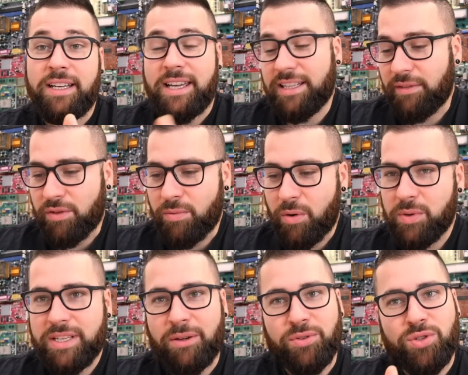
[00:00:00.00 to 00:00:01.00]
In a few
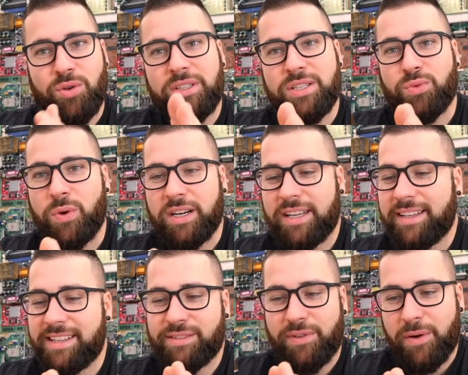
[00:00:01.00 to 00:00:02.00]
moments, I will show this
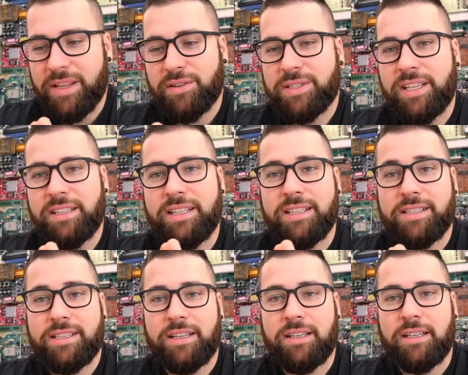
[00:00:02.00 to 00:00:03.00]
working. It's very interesting
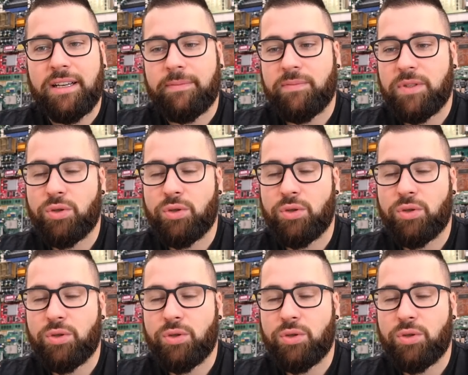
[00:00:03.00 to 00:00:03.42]
this, uh,